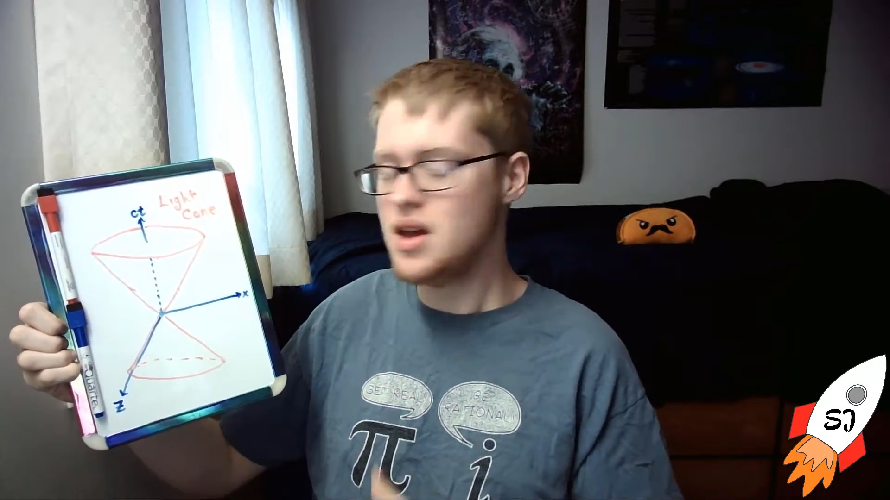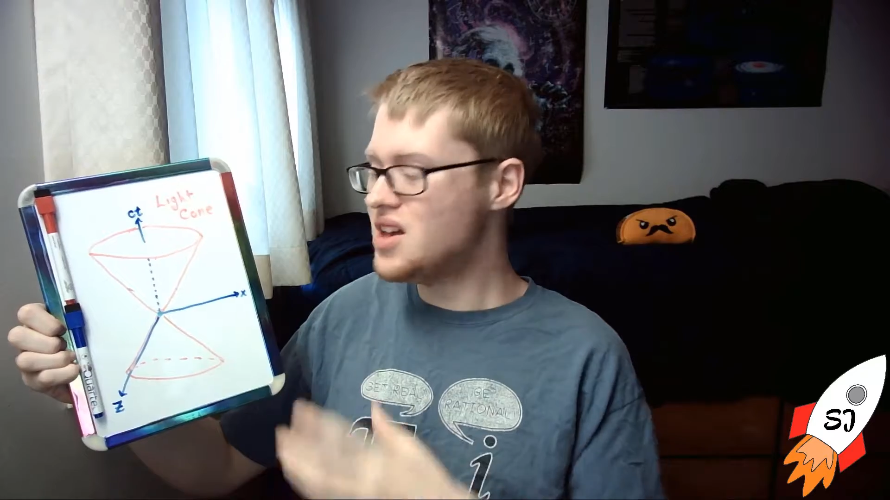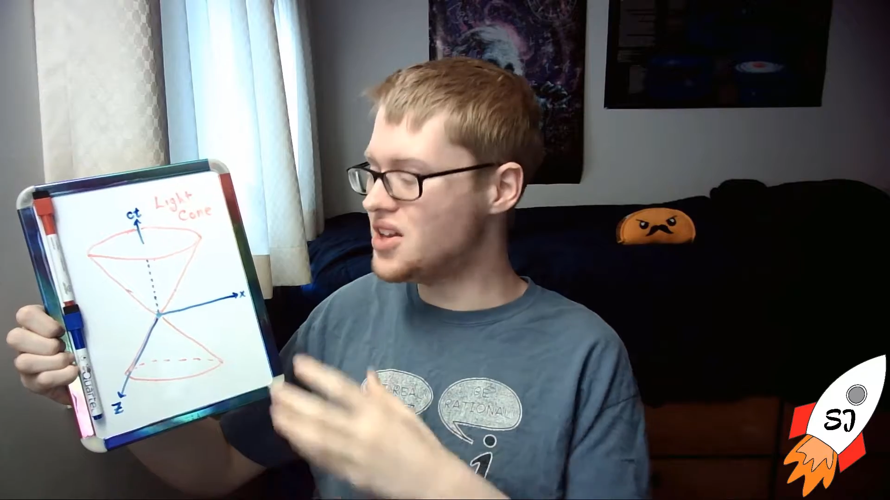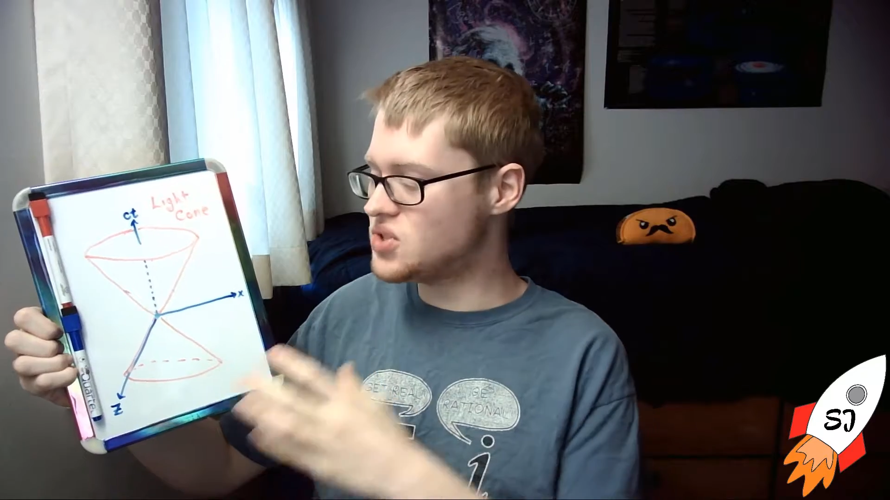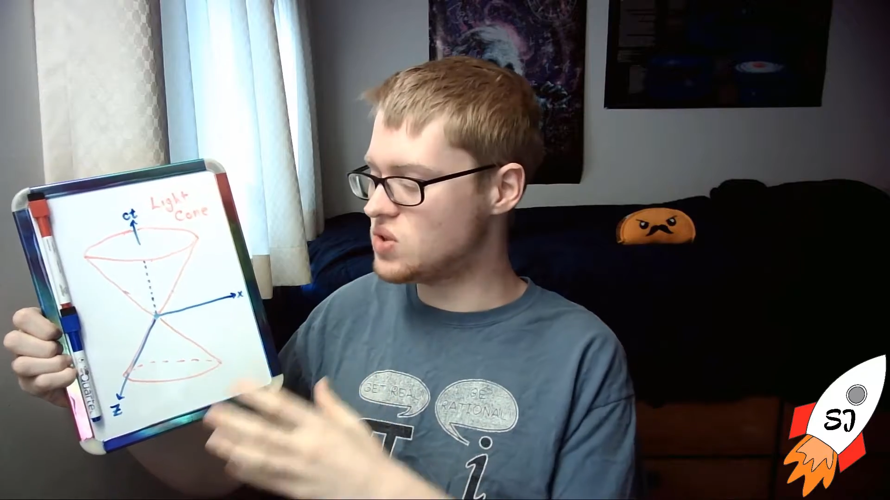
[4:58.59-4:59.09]

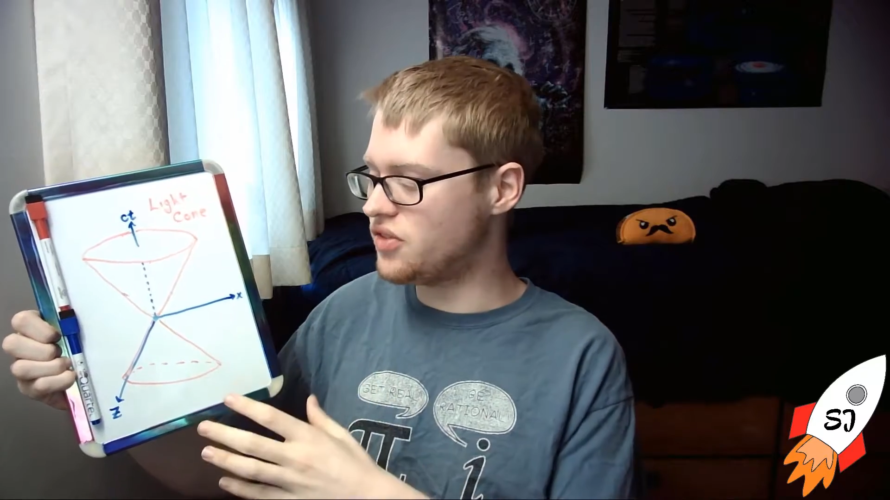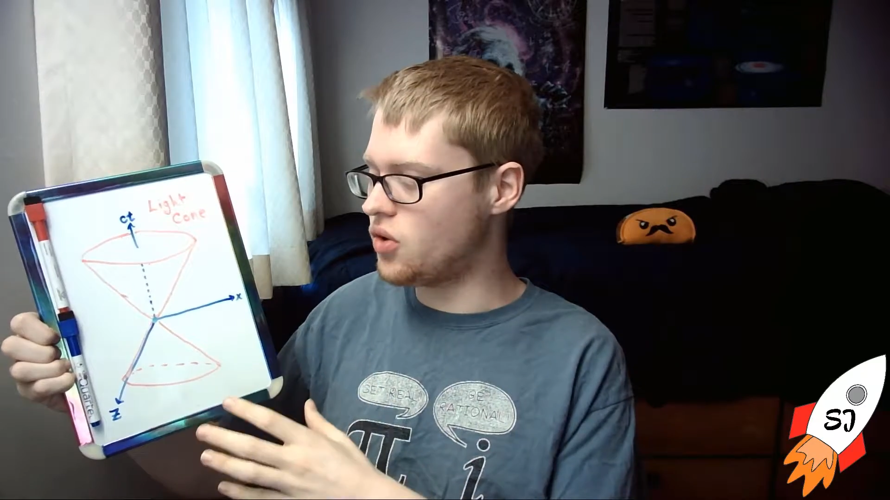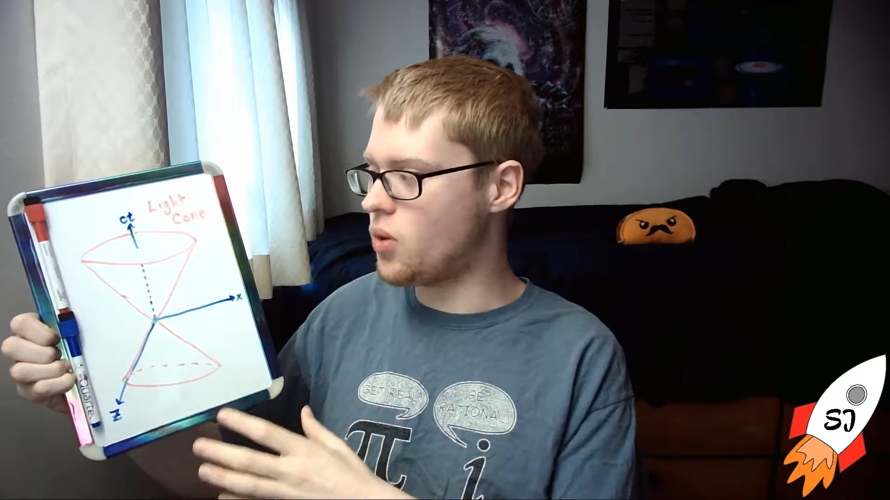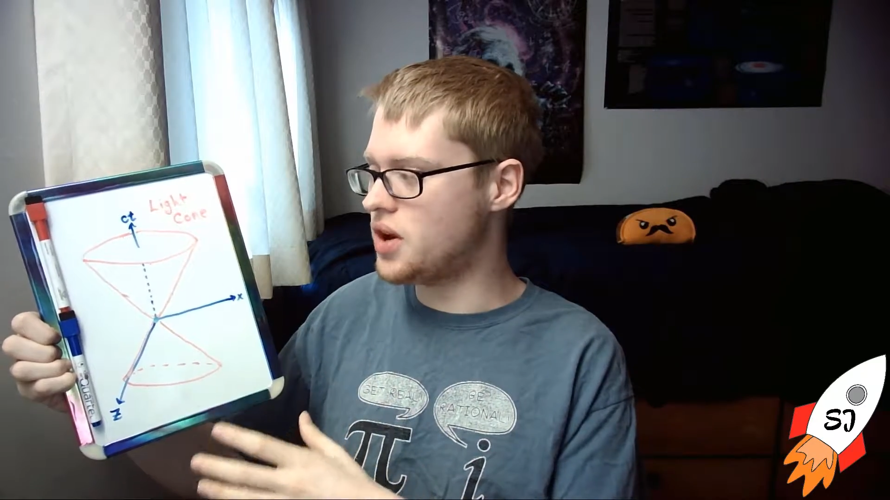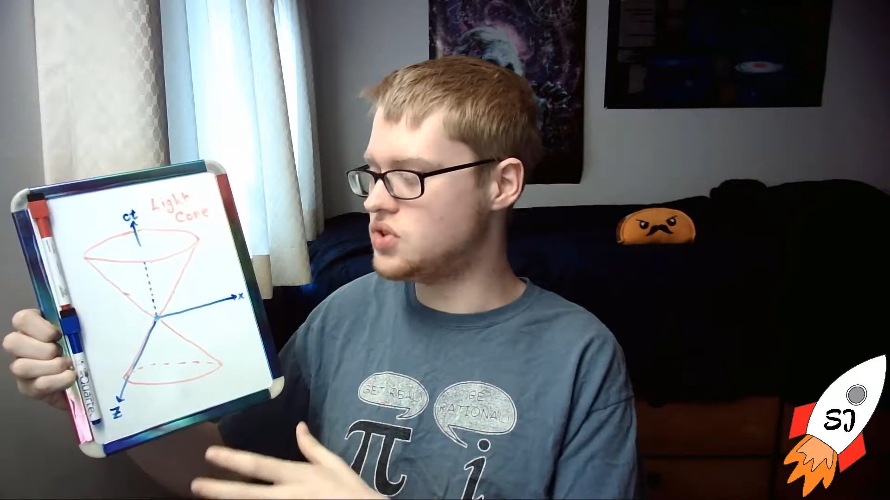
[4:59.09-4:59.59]
It's sort of a
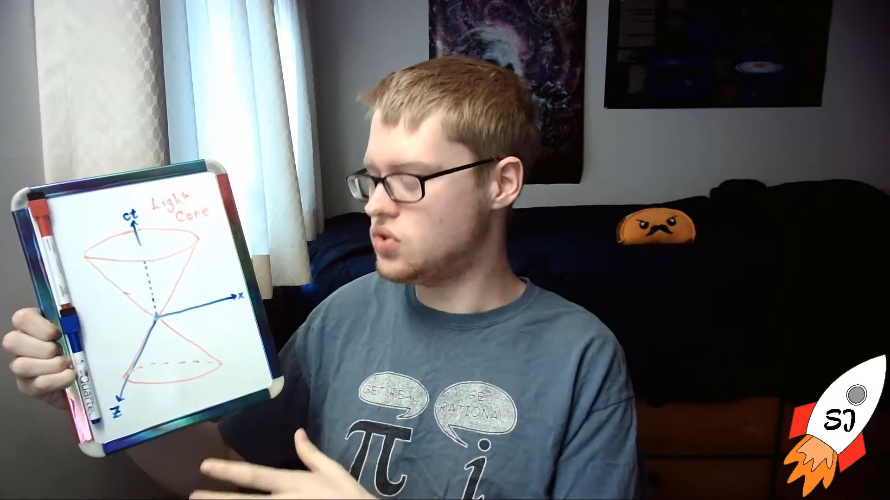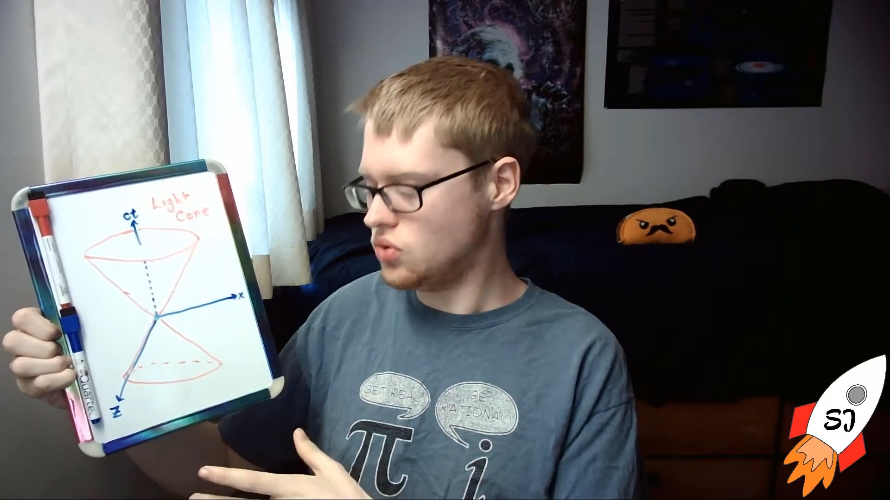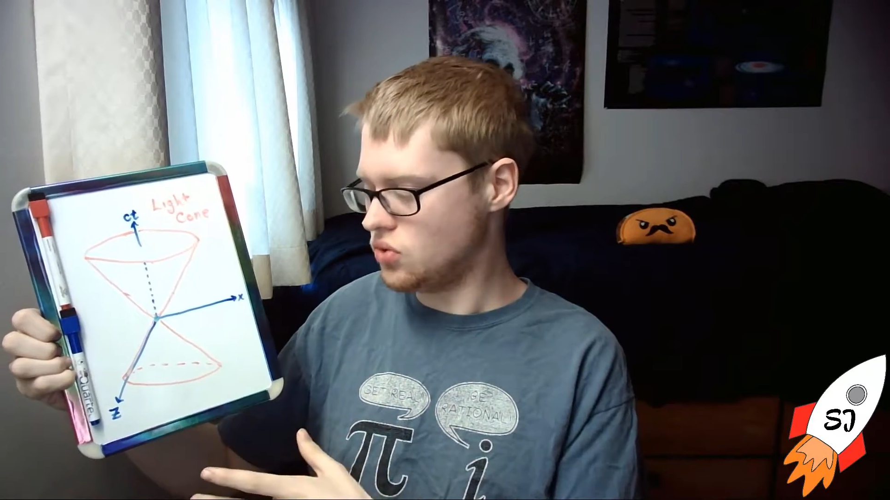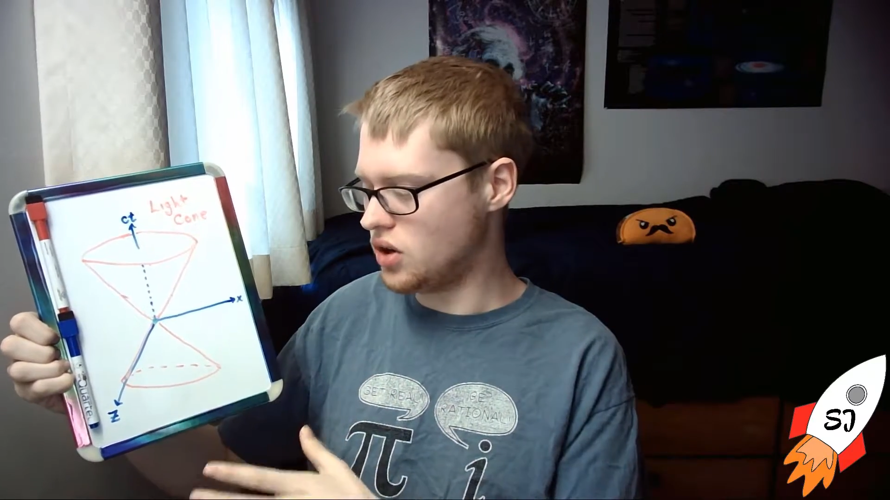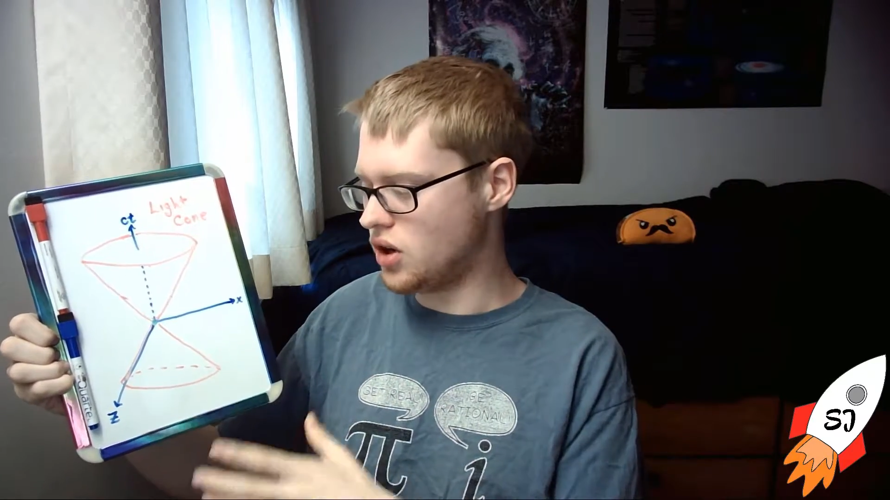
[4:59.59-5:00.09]
way to